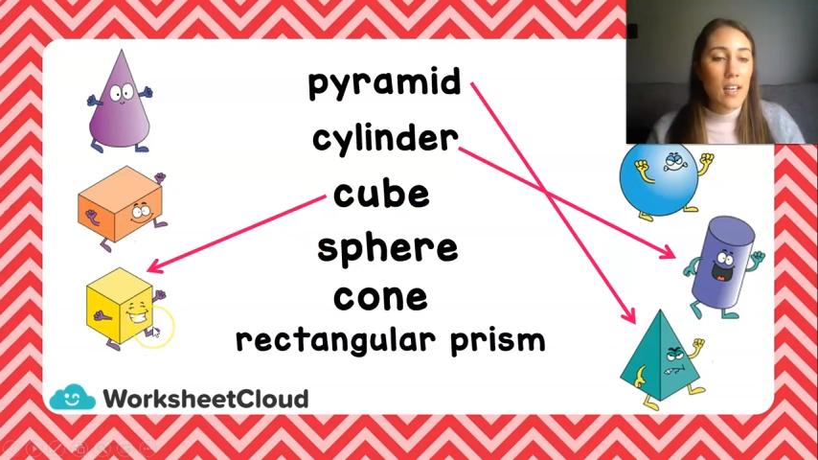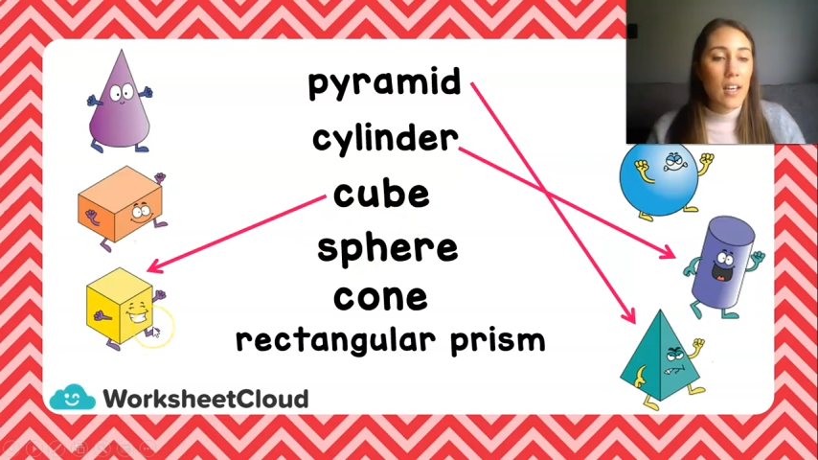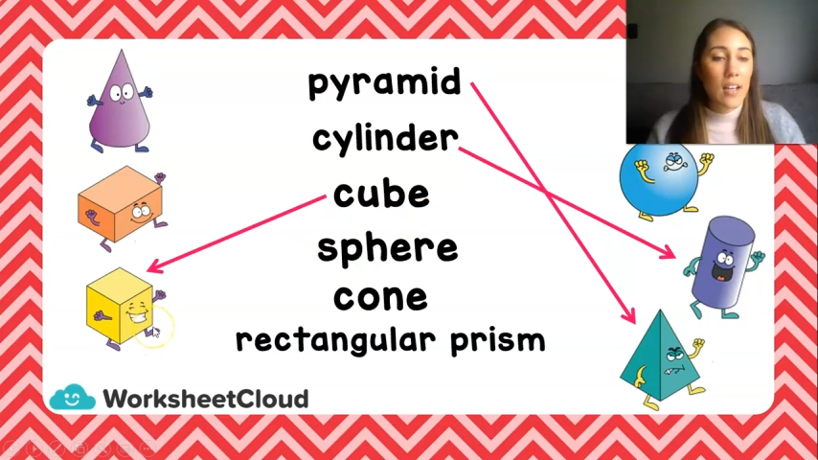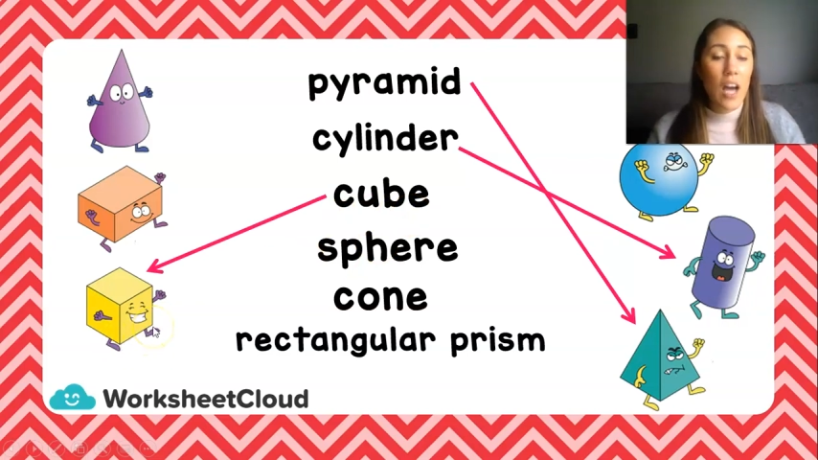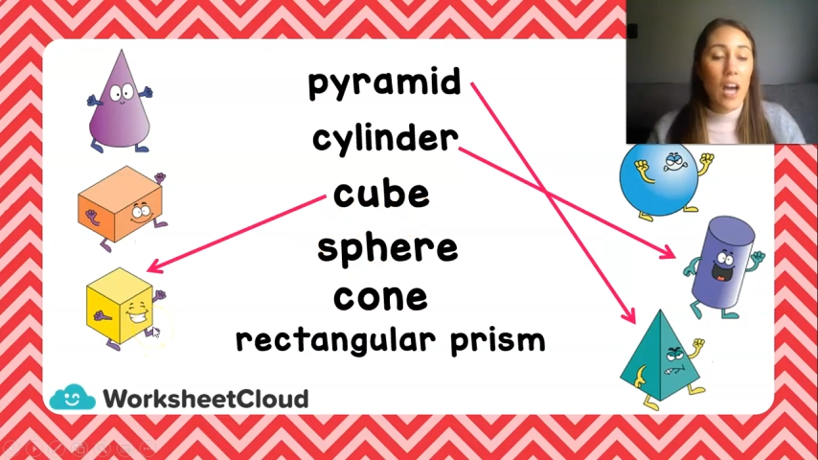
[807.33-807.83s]

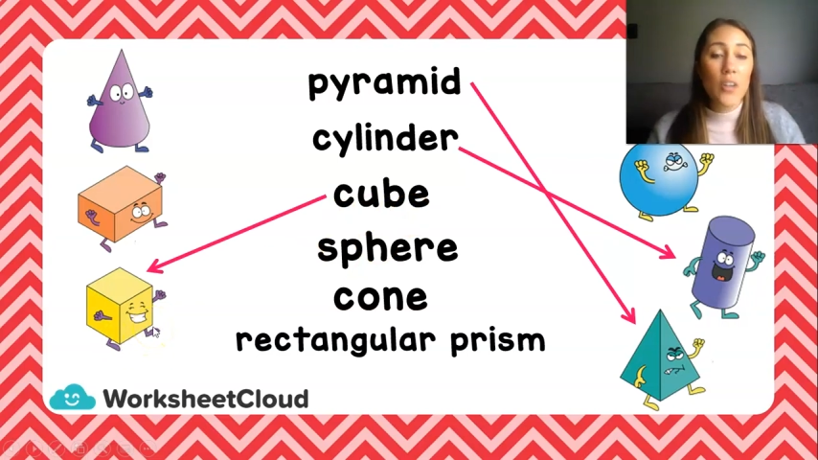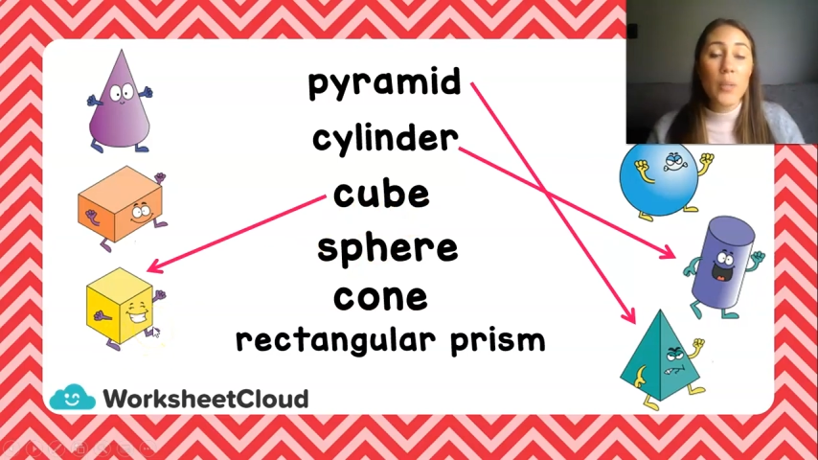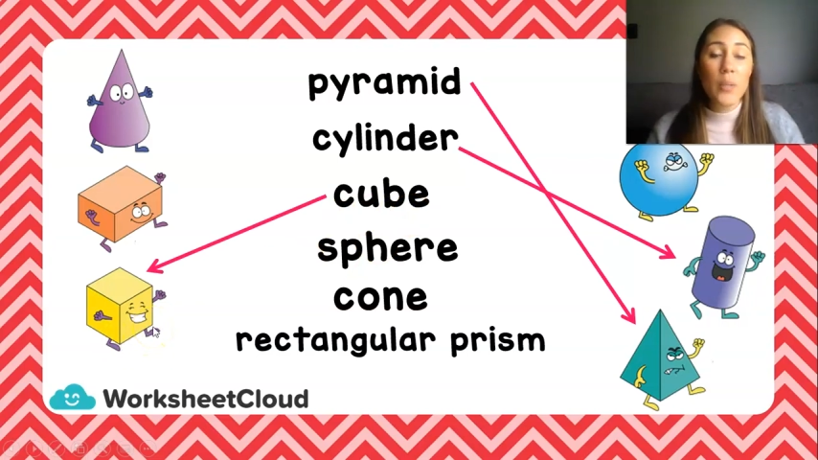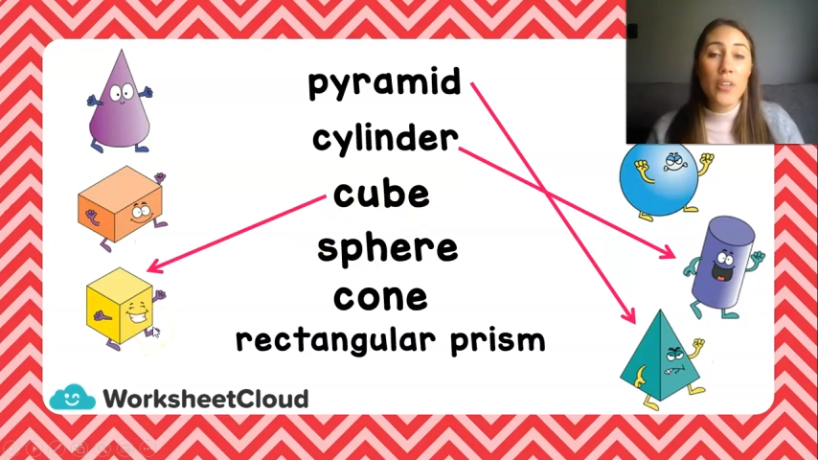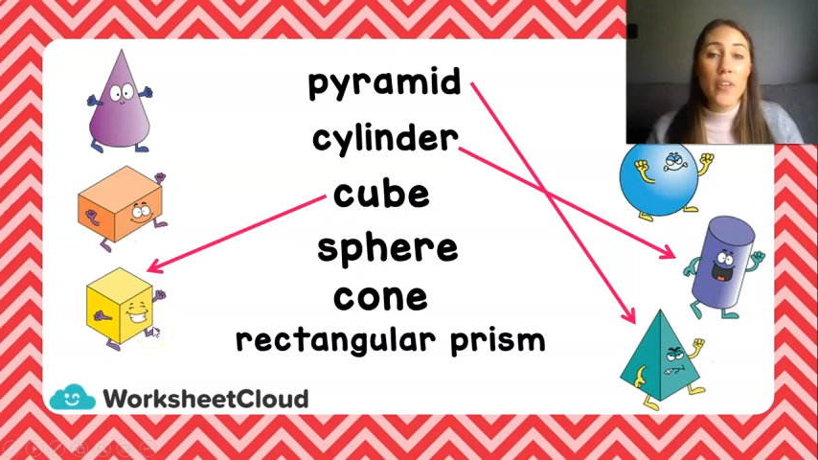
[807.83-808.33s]
And how do
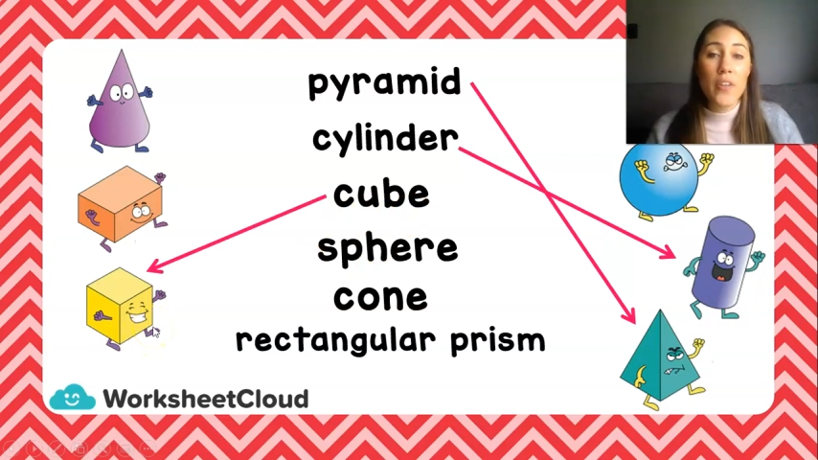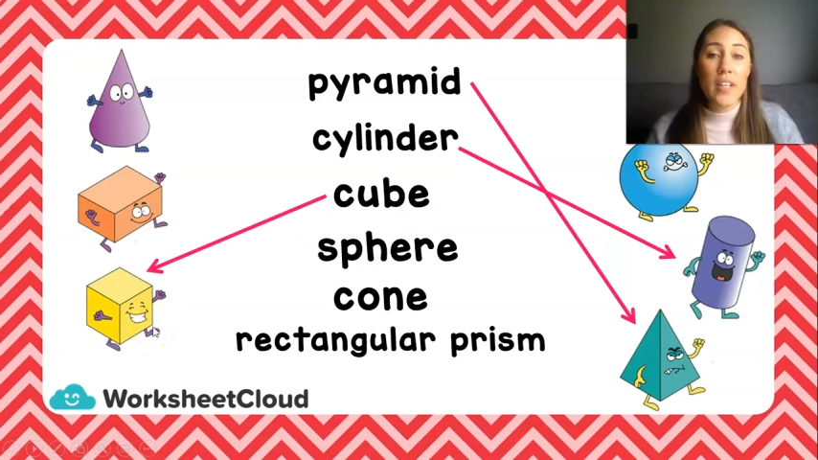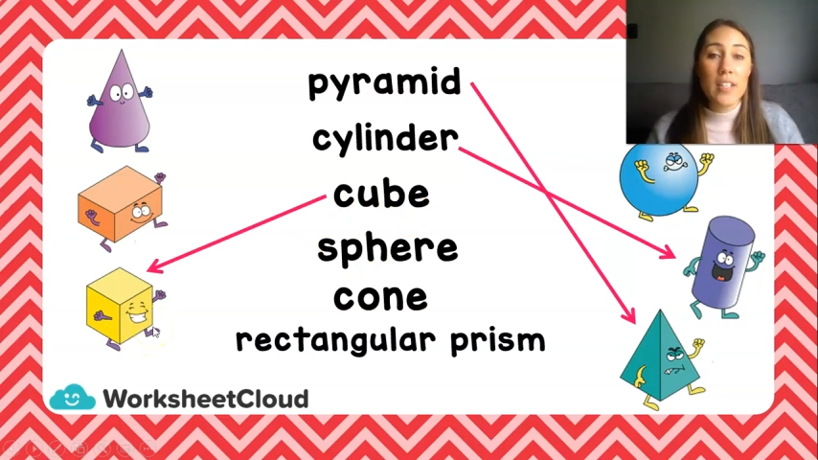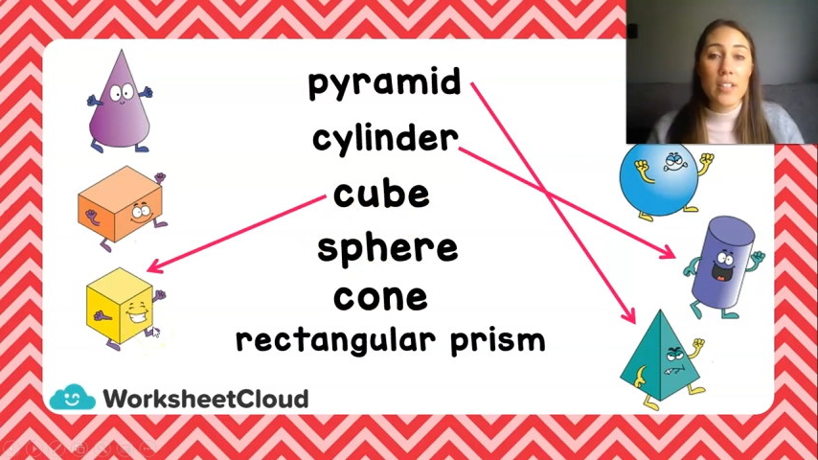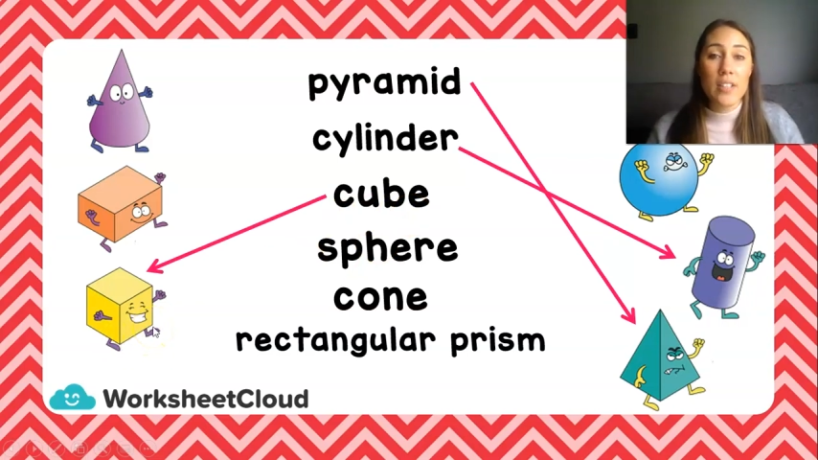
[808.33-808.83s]
we know that
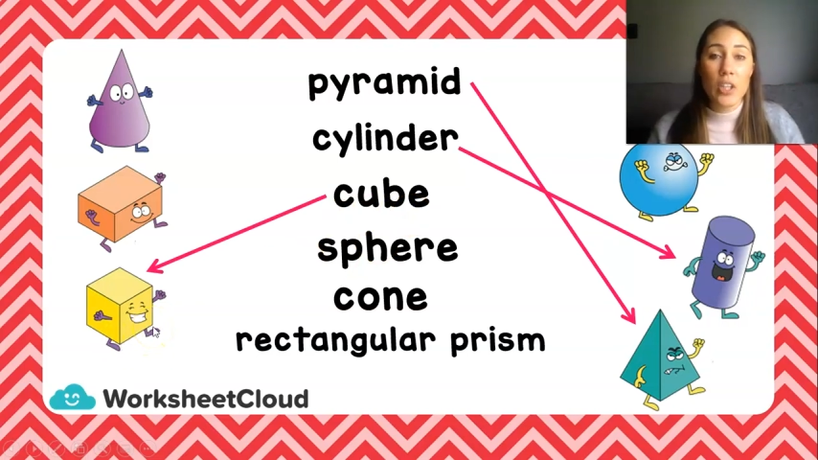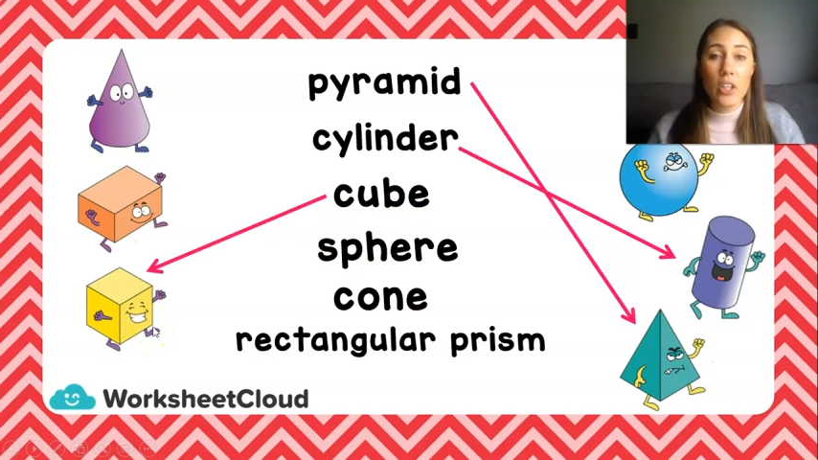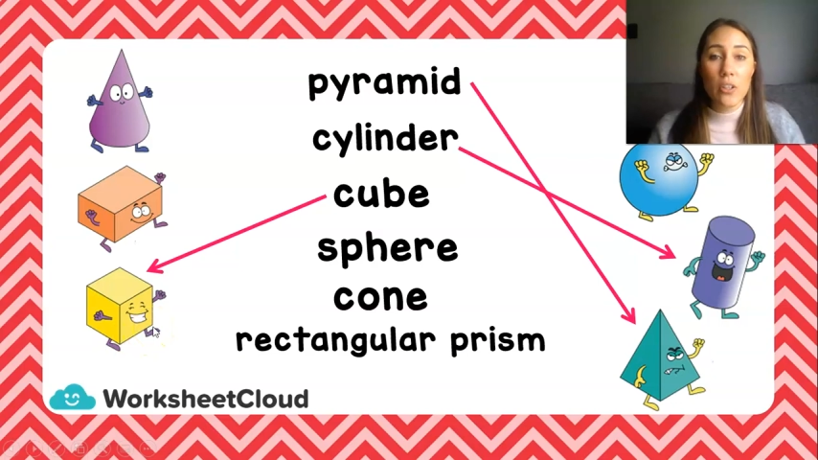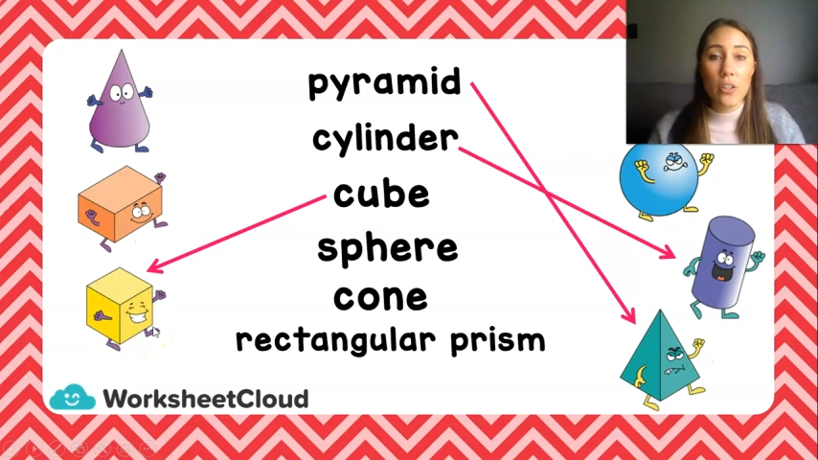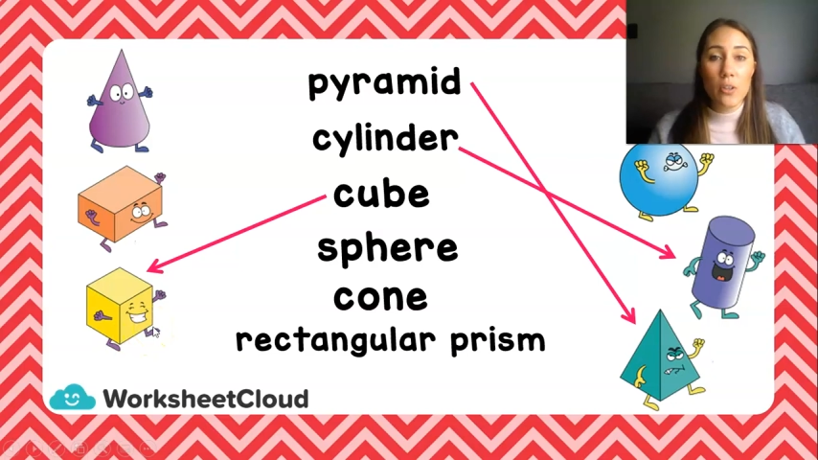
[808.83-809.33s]
it is a
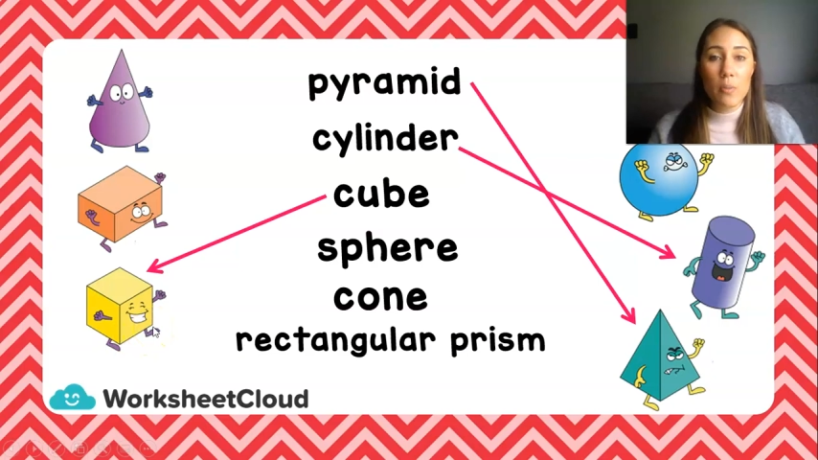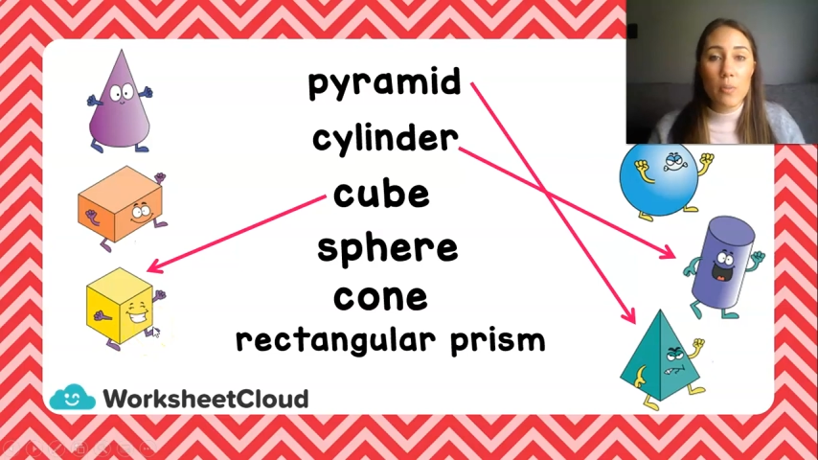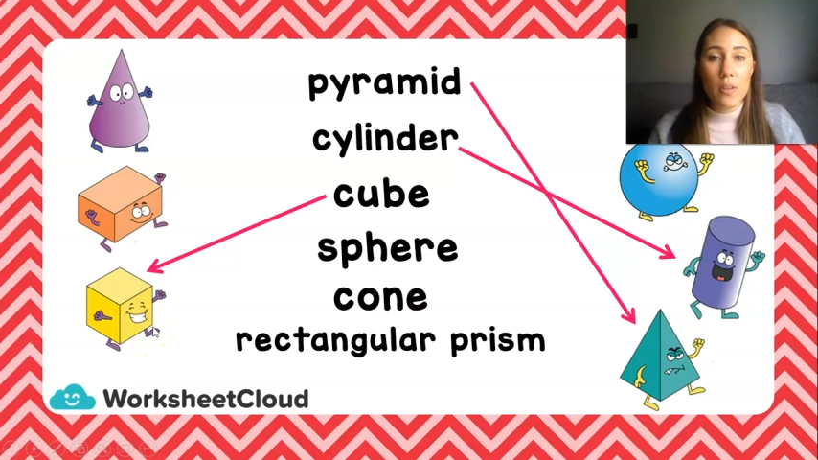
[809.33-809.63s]
cube?